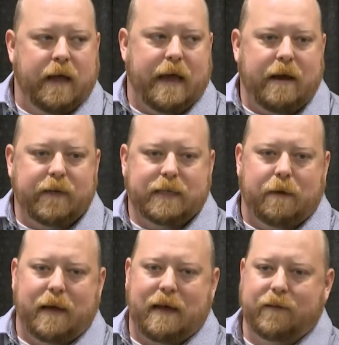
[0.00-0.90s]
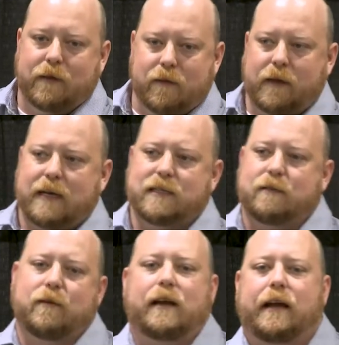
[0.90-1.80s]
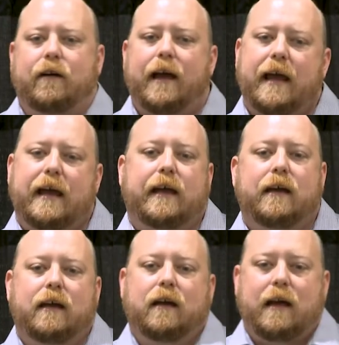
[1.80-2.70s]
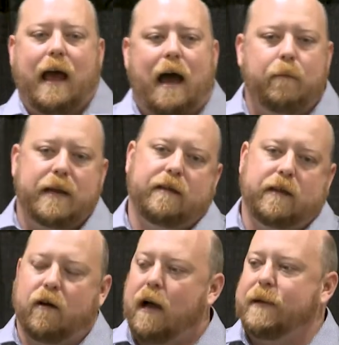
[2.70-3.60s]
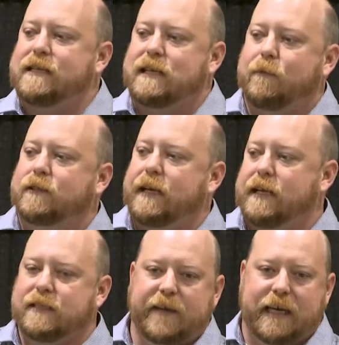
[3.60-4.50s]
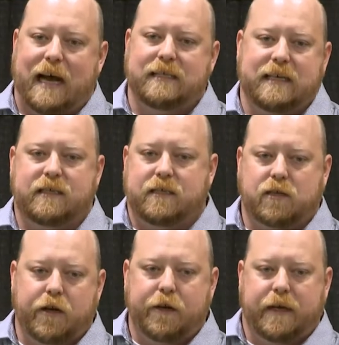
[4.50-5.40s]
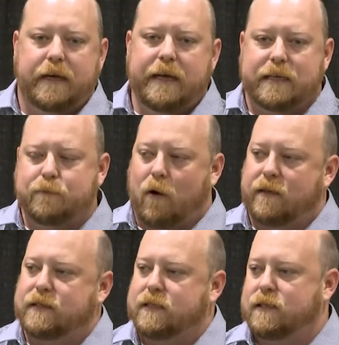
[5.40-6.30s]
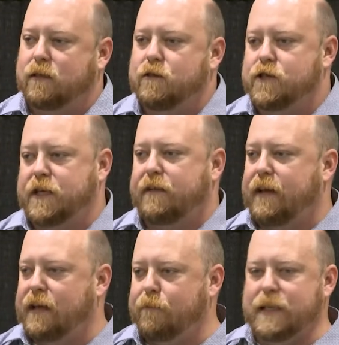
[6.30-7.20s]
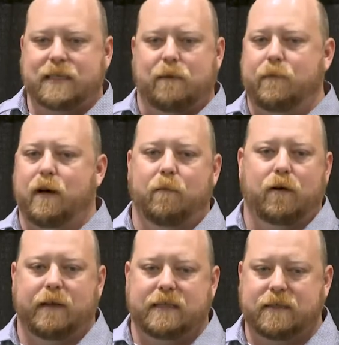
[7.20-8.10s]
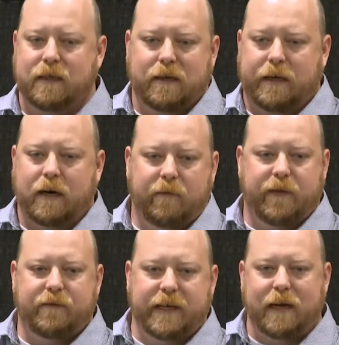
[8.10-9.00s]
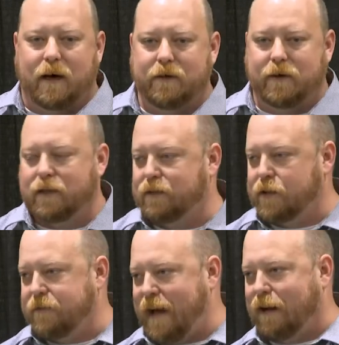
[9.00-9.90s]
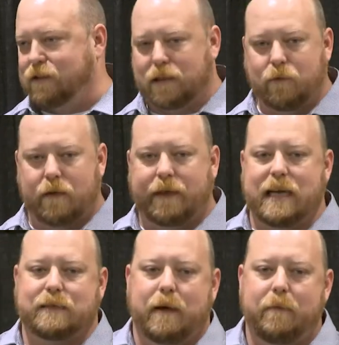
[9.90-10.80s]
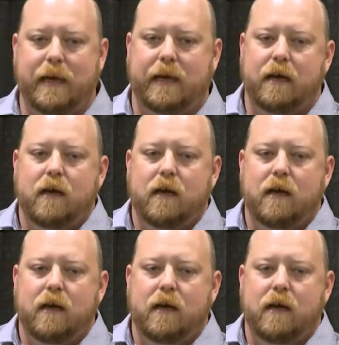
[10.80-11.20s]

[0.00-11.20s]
And every time I have to go to a customer and I go, hey, how many simultaneous VDI sessions are you going to need as part of this solution? And they give me some number that's 1,500, 2,000, whatever the case may be.